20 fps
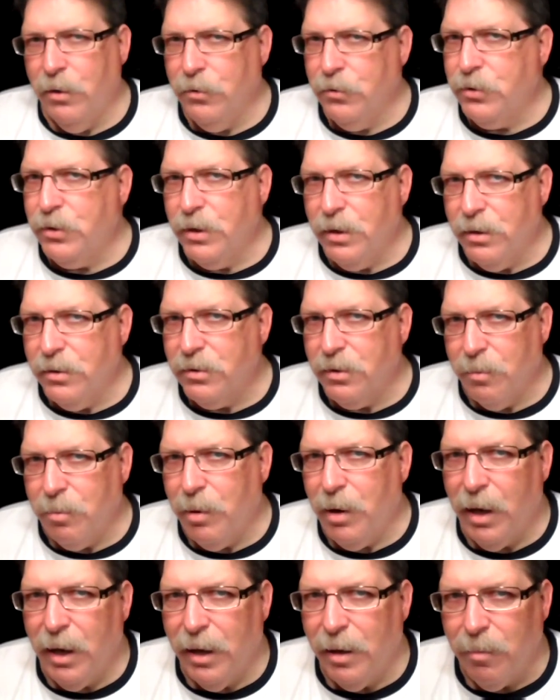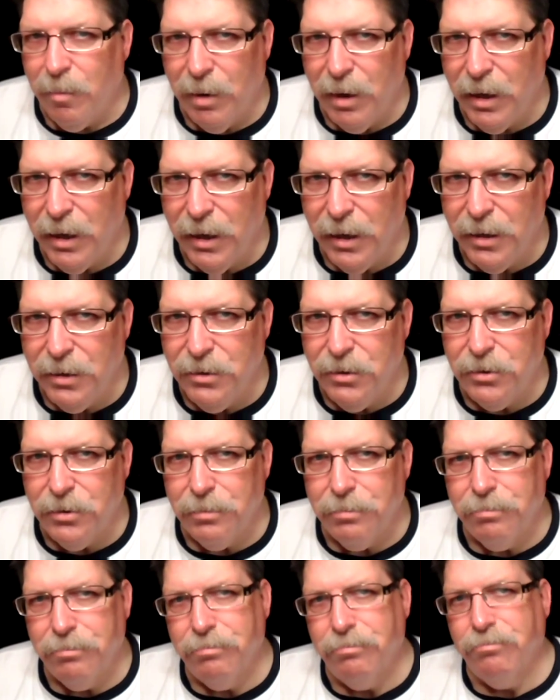while there's still a supply of
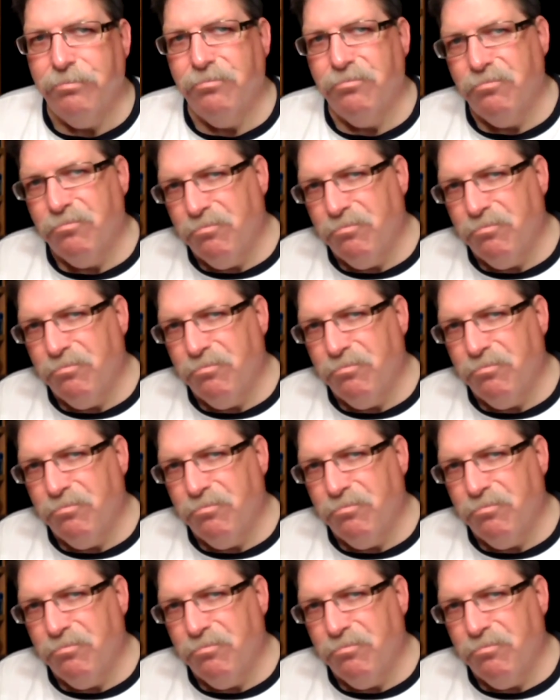blades,